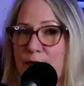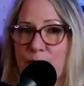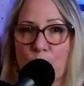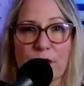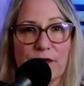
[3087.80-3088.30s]

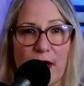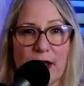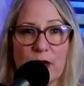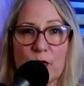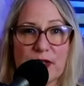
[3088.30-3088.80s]

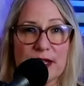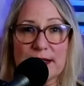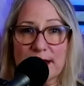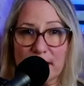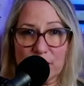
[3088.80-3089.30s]
fortifying it with
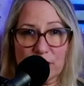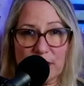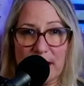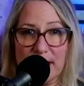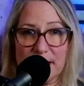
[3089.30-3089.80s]

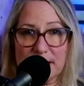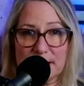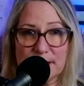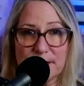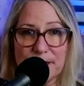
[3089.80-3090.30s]
electrolytes,
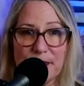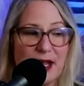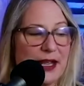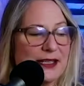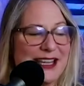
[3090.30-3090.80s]

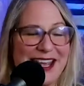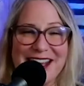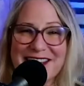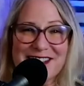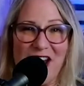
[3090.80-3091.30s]

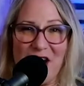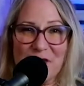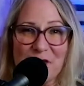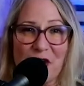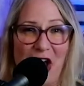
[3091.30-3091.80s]
taking
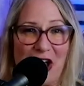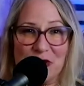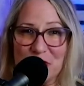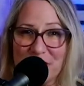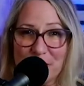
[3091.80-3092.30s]
time for
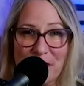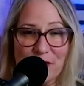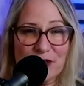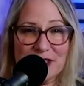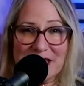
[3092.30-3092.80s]
hydrating
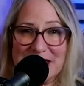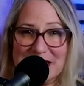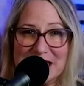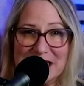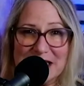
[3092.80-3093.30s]
beverages like
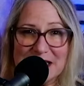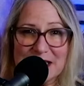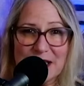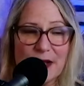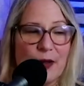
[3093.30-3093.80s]
teas,
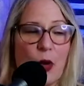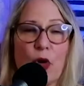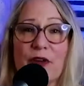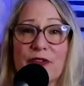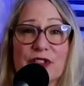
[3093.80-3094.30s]

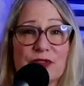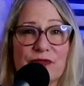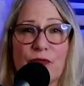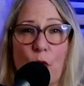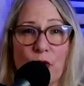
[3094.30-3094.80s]
or if it's
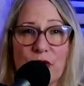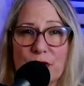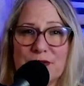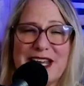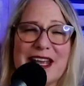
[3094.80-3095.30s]
for
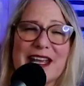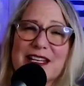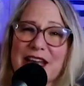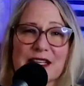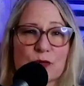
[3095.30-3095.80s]
you, taking a
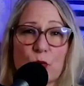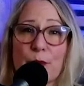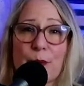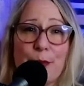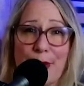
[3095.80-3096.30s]
nice
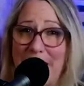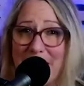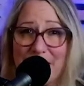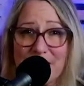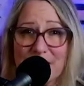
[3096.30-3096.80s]
warm
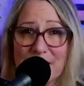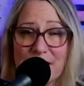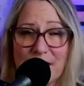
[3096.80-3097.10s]
bath.